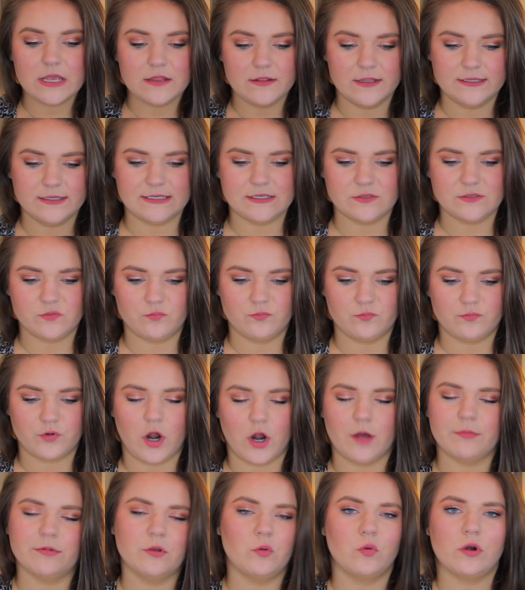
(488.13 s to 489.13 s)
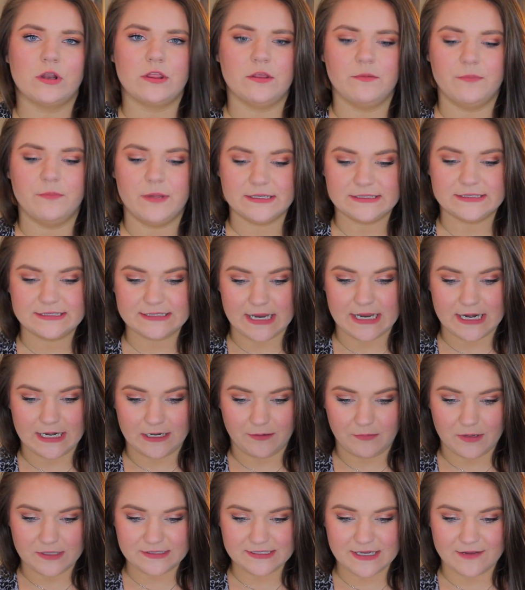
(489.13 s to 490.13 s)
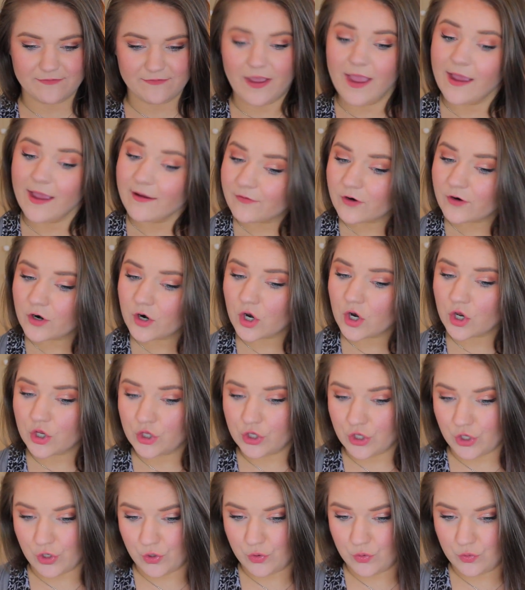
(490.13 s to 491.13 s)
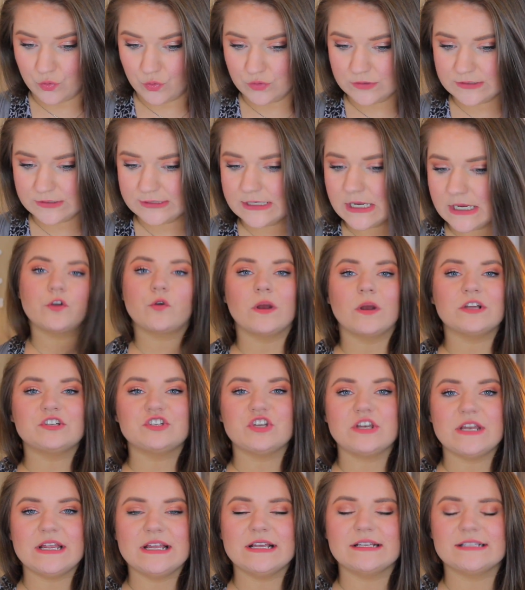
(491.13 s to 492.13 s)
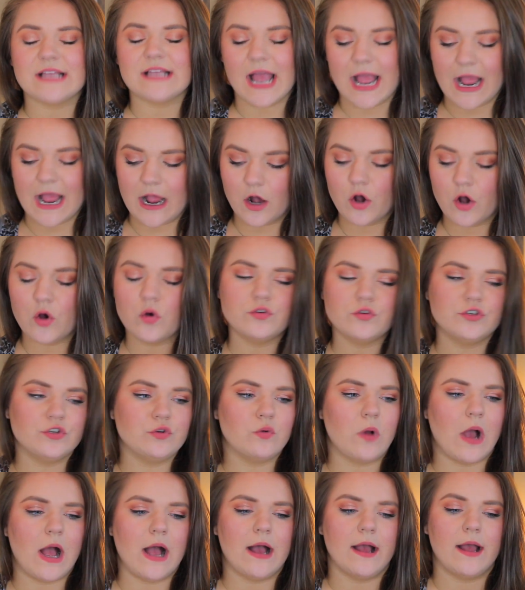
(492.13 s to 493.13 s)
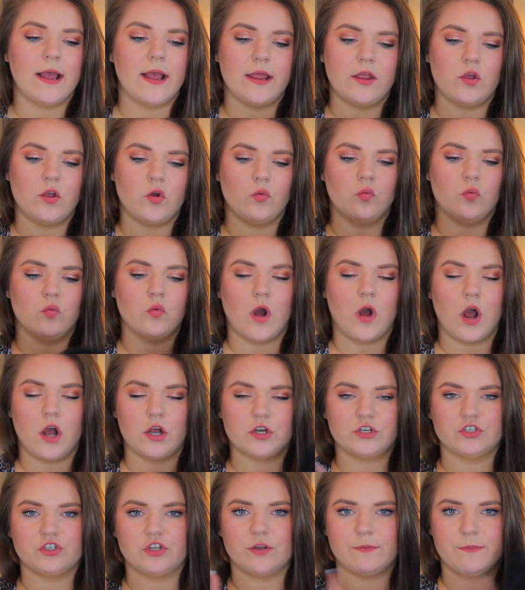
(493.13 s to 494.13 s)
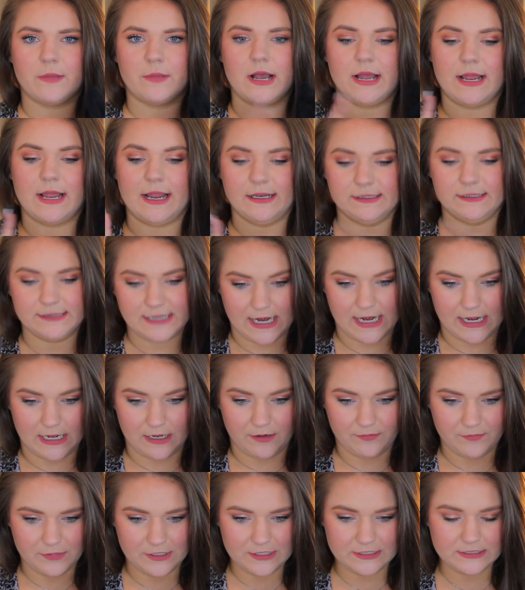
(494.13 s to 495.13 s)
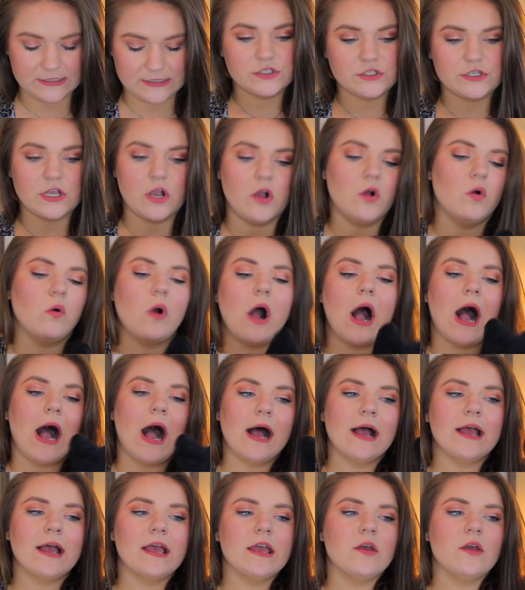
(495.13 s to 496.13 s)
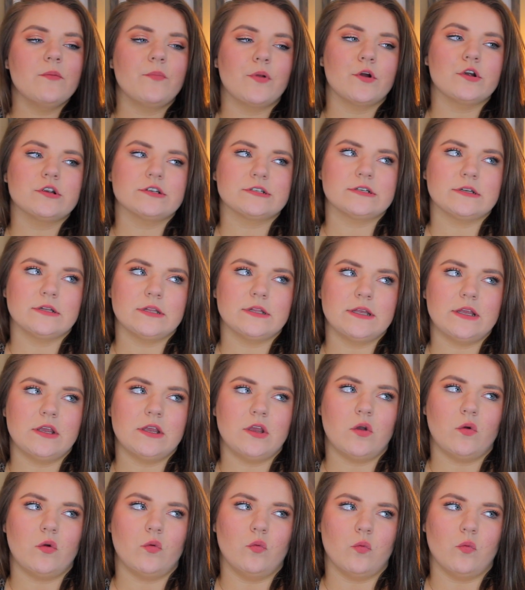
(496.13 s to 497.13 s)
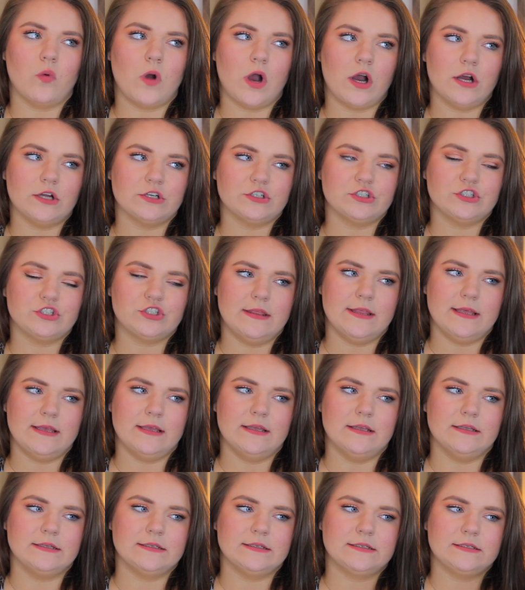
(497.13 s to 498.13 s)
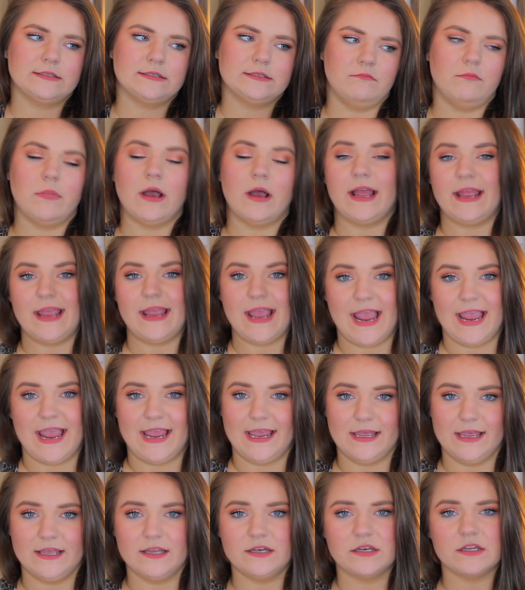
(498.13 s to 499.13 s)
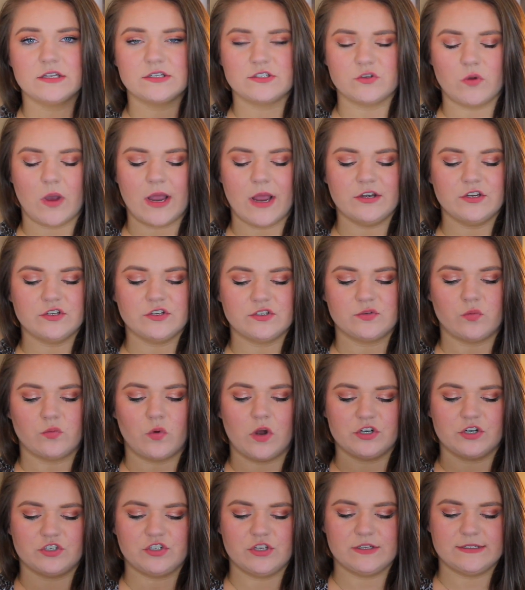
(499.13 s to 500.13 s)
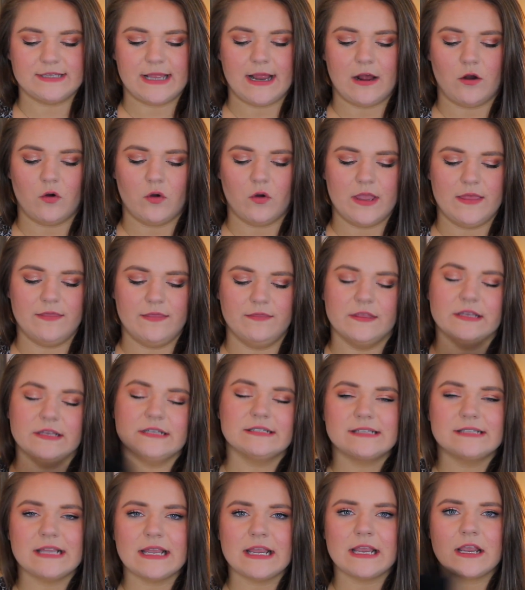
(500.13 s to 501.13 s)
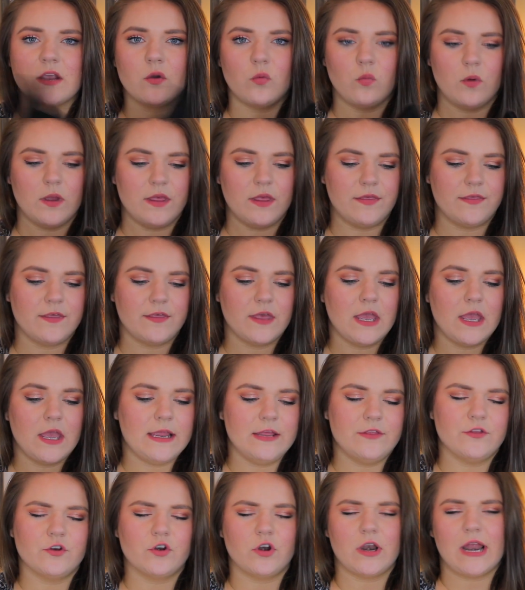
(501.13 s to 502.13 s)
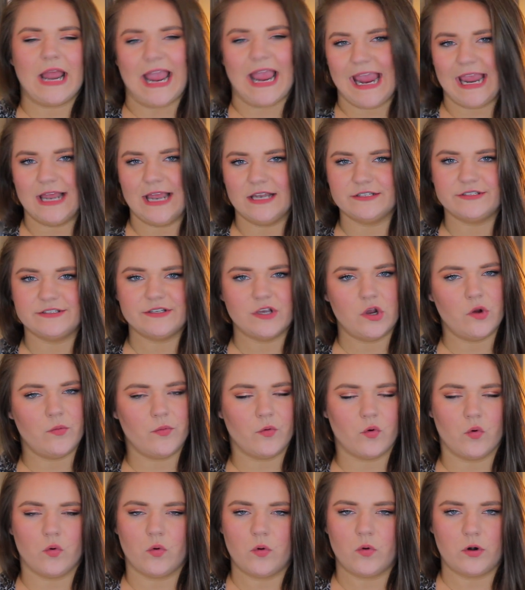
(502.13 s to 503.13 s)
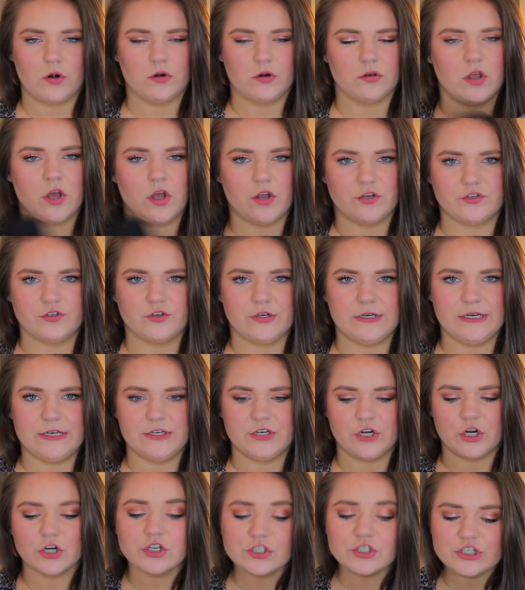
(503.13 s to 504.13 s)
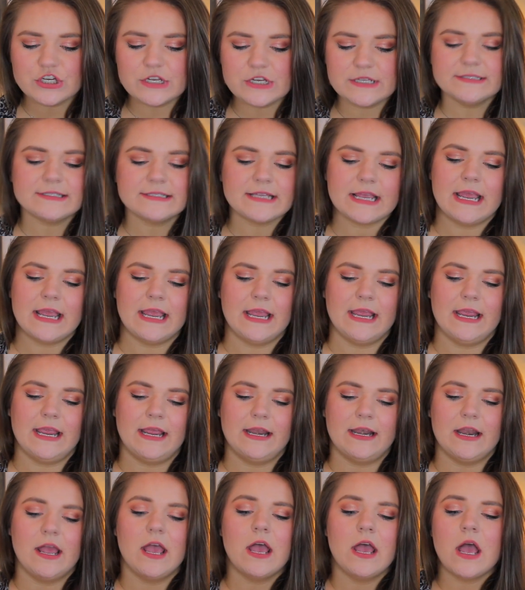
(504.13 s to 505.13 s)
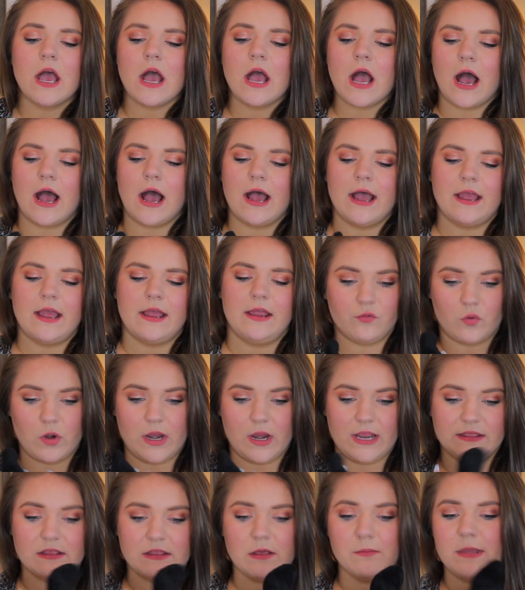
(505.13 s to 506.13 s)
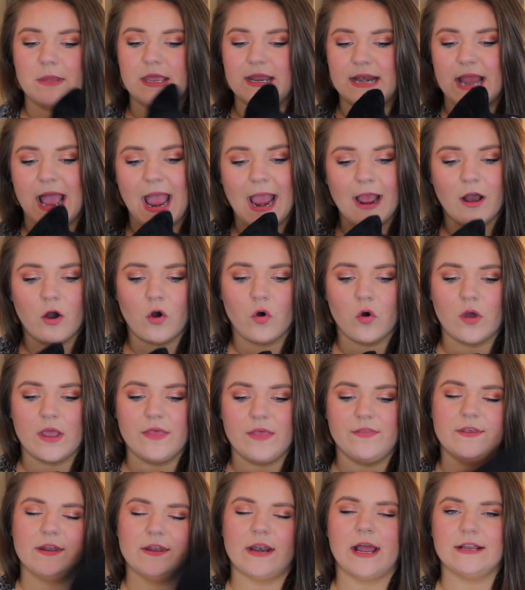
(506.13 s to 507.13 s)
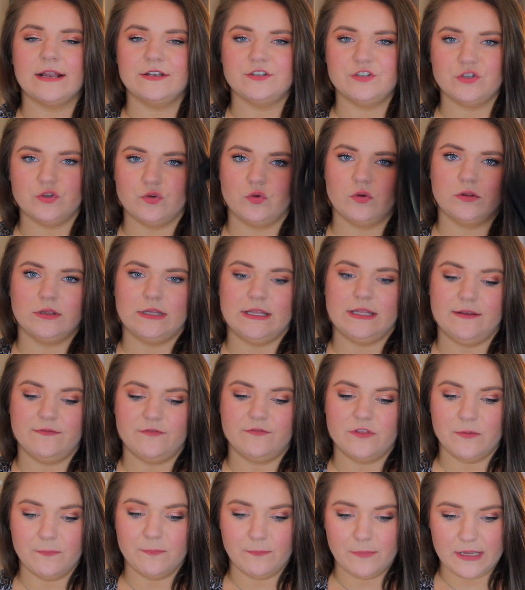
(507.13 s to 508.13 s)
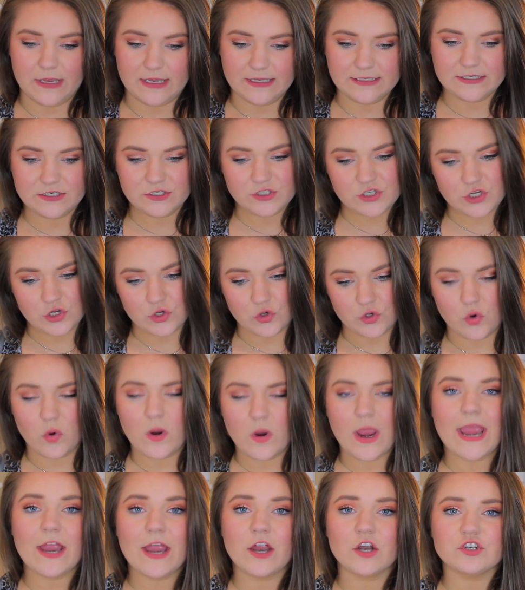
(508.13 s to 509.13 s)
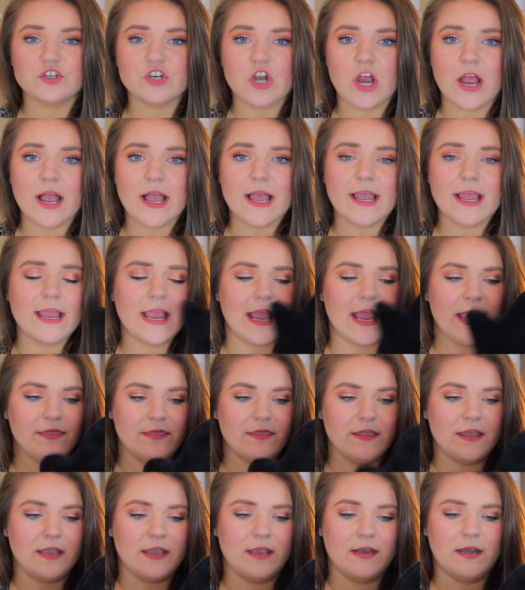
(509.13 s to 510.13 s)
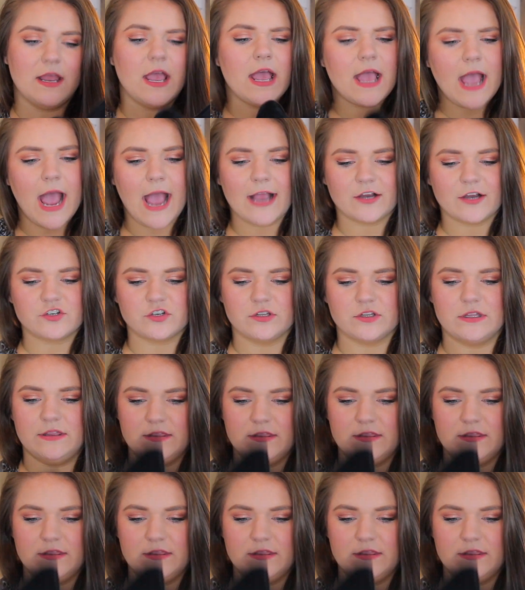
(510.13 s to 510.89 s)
This is probably one of the best tanning mitts I've ever used. The question is, how do I wash my tanning mitt? So I personally wash this by hand. So I just wash this out in the sink with either a hand soap or laundry detergent, and I wring the mitt out, and then I do leave the mitt to air dry. And then actually